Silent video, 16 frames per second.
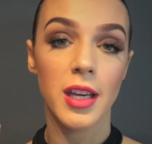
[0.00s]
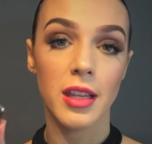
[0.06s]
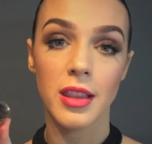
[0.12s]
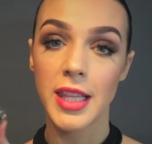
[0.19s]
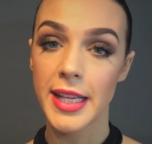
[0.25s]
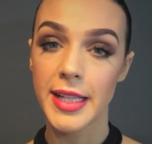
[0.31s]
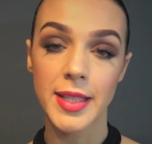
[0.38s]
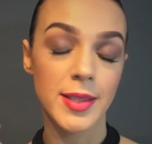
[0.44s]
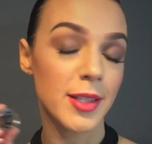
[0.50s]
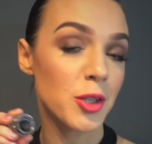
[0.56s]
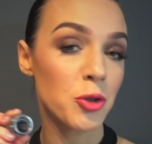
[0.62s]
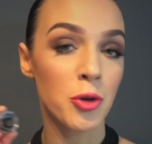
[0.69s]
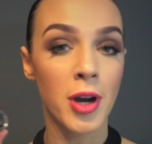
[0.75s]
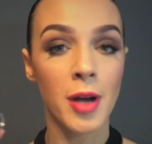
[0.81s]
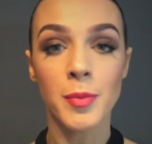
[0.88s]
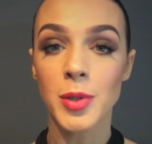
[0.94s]
This
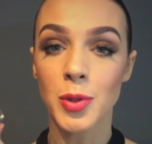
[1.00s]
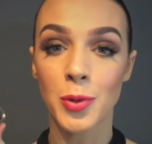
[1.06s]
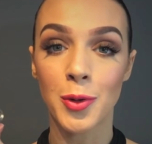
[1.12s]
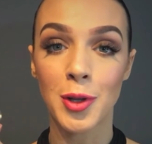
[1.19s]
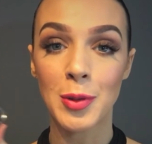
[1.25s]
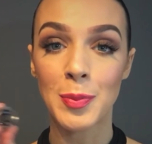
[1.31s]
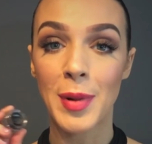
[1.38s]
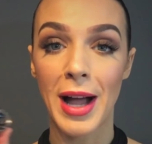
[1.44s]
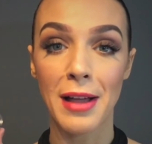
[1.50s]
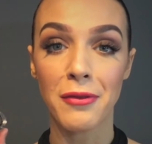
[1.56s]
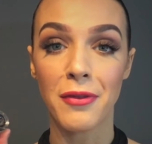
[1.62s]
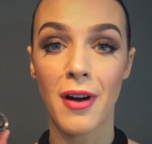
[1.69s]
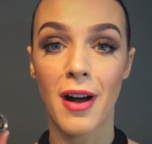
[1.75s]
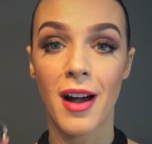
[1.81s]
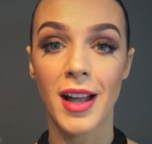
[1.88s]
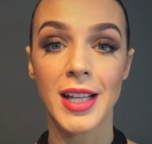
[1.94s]
trumps all by
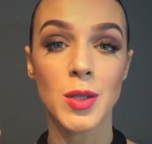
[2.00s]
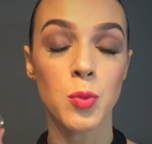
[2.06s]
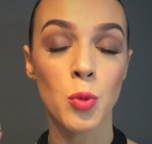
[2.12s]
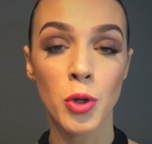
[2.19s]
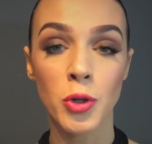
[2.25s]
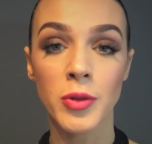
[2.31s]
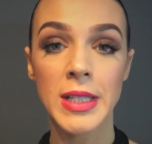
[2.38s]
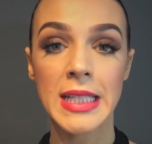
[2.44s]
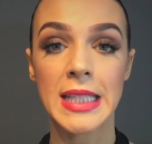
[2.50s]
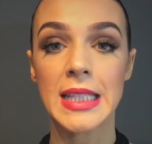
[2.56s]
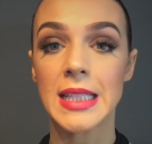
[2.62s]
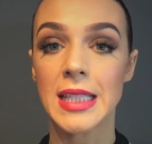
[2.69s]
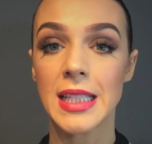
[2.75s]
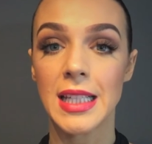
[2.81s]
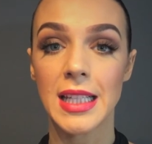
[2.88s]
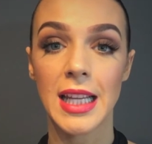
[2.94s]
far. It's water
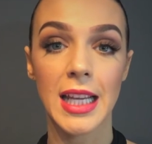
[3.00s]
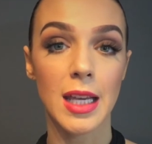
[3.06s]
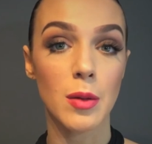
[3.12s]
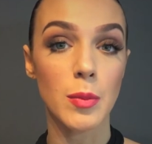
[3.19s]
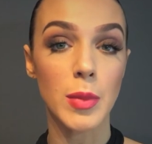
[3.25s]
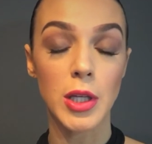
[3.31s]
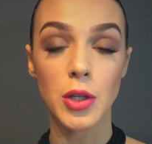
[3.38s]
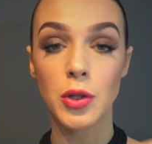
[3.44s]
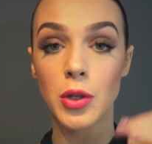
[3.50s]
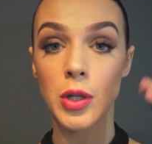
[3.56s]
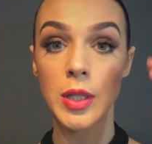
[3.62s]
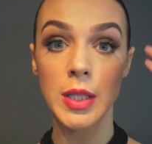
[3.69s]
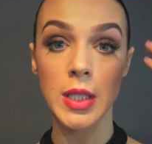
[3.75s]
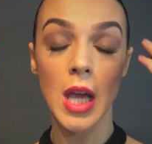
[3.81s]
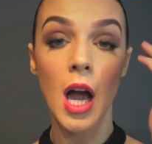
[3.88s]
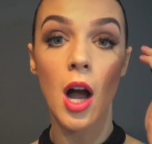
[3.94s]
resistant. It can be
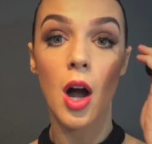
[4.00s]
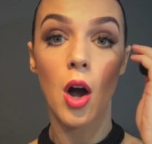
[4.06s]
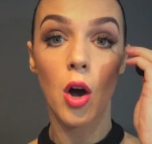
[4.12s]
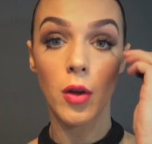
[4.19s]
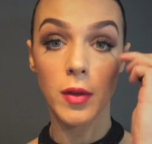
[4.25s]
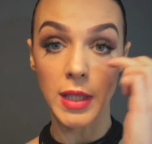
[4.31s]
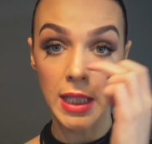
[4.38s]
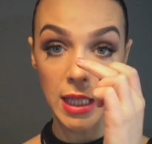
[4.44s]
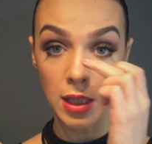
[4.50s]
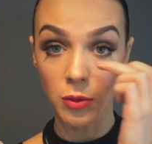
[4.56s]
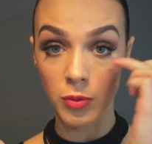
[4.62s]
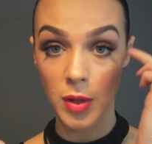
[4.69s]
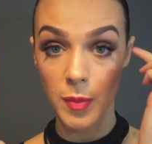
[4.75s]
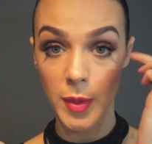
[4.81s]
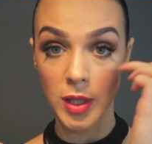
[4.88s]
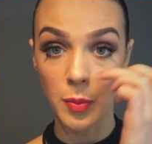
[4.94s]
used on the inner
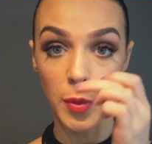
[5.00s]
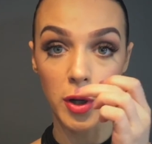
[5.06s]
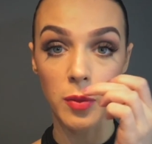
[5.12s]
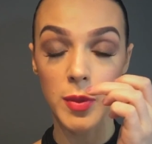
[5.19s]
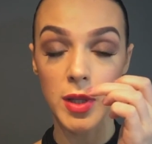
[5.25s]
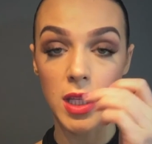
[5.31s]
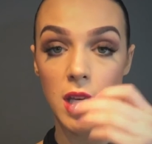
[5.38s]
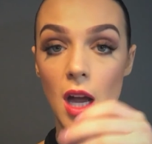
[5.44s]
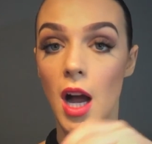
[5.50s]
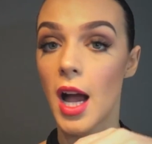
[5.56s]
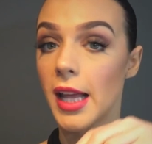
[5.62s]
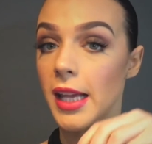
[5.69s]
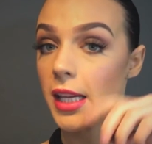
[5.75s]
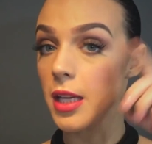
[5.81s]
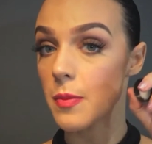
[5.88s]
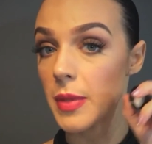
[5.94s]
rim at the bottom of the eye.
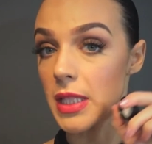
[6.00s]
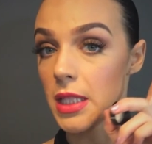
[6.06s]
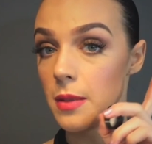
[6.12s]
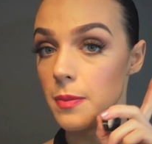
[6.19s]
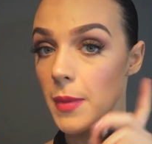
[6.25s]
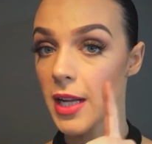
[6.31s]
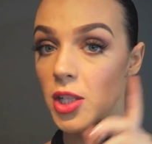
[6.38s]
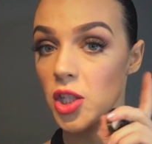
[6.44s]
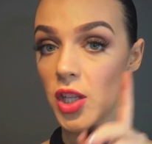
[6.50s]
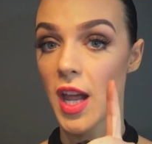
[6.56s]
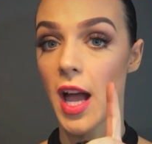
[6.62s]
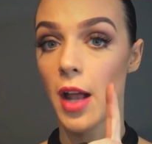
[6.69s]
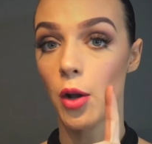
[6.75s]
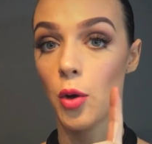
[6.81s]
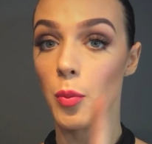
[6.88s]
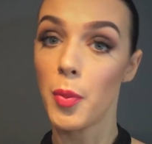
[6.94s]
It can be smudged
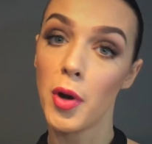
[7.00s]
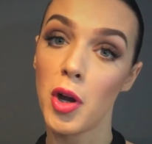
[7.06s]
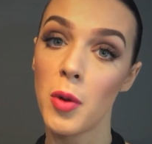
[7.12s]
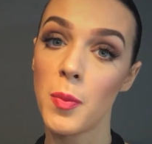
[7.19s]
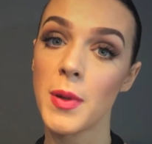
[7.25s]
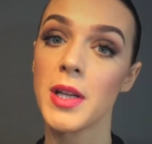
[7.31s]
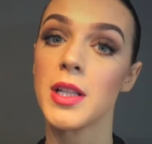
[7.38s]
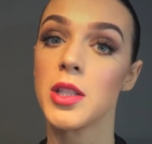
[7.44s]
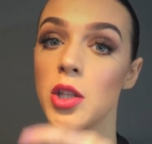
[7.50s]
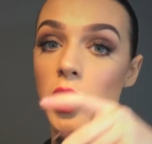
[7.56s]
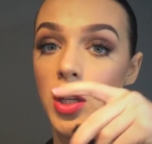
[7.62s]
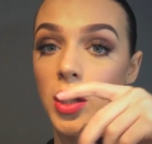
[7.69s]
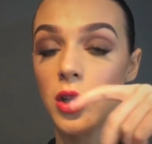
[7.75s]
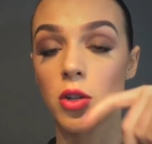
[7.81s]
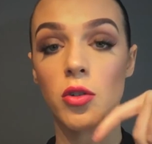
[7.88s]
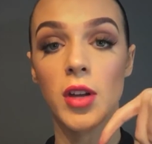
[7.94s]
out on purpose. You
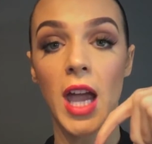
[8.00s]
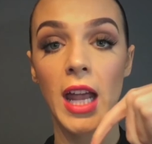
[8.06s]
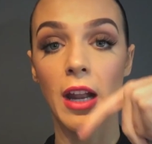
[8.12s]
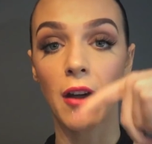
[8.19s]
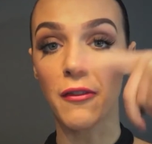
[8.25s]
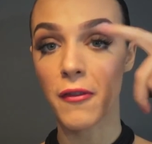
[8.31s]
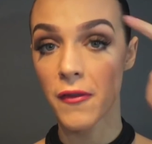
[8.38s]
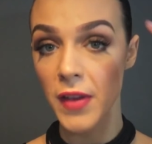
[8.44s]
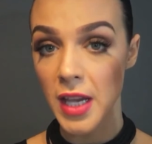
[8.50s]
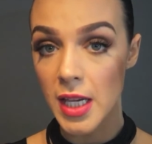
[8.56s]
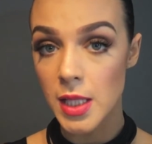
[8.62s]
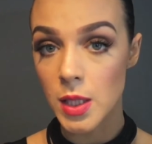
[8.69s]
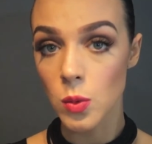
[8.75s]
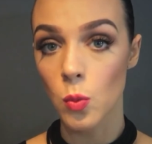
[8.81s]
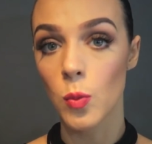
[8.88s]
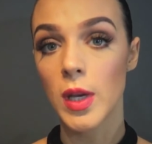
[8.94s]
can create a
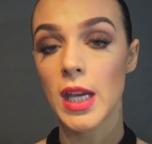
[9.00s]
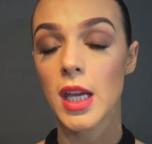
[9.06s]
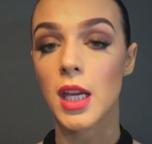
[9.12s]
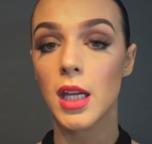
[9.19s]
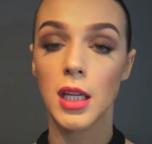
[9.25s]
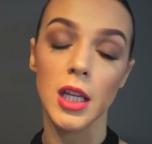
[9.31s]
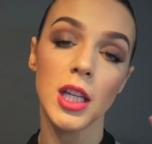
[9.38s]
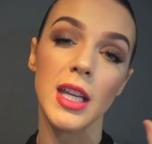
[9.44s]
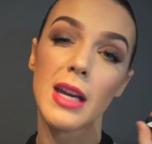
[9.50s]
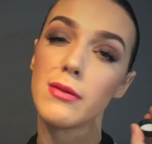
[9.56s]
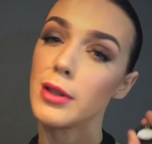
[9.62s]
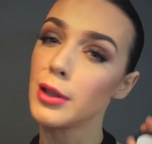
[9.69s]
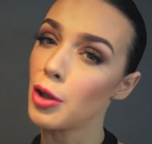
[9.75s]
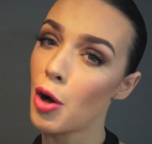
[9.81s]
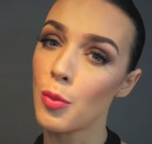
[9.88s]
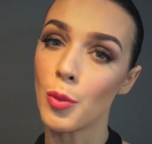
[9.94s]
fierce wing. You have a
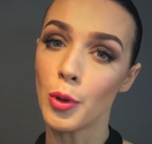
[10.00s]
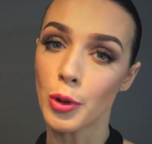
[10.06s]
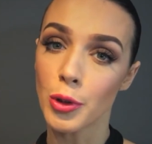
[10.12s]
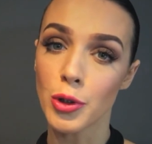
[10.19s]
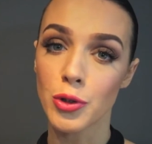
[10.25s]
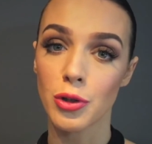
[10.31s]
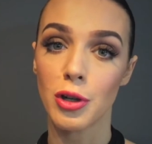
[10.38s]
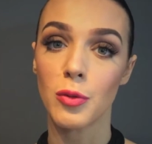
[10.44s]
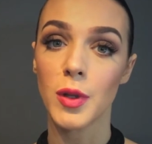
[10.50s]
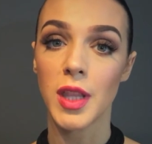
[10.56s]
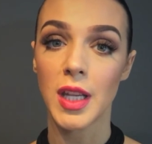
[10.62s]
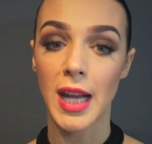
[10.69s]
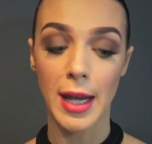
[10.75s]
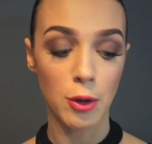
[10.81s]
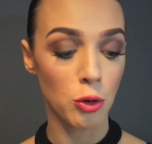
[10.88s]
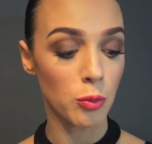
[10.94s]
lot more control with an
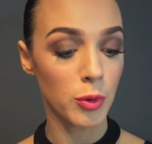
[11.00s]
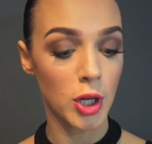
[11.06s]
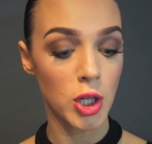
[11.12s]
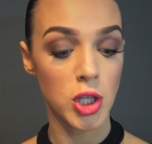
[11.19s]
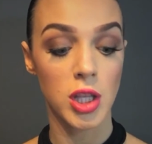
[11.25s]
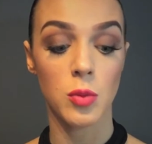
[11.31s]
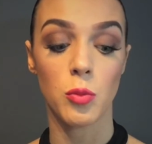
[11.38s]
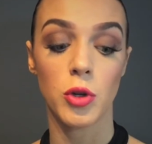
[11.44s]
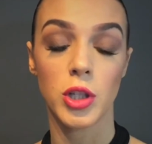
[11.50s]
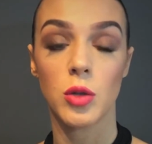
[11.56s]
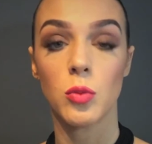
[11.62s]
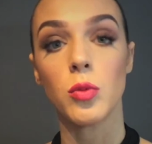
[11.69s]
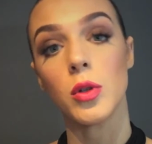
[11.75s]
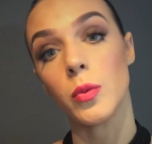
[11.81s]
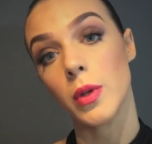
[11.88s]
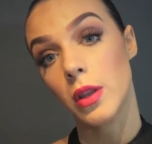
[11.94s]
angled brush than what you
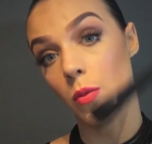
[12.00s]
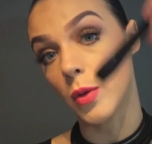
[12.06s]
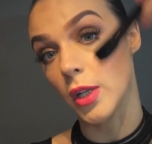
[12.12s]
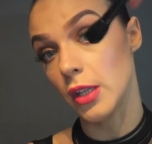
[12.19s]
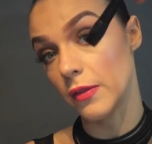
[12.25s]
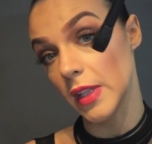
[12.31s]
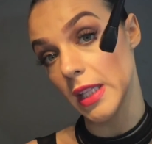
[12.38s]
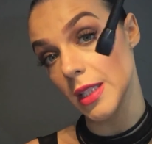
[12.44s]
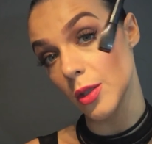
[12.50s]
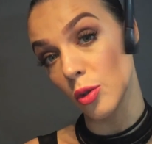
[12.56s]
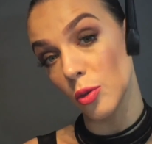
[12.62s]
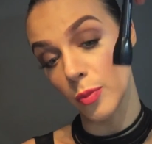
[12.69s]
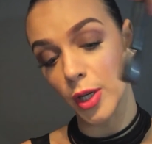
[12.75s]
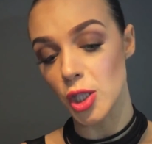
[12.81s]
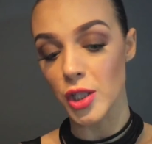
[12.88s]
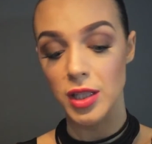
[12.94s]
would with one of these little
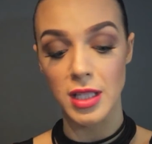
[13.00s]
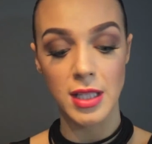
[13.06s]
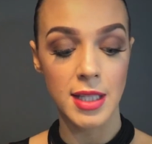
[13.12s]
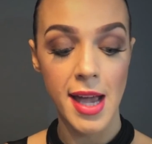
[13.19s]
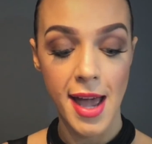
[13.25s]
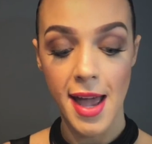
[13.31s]
brushes.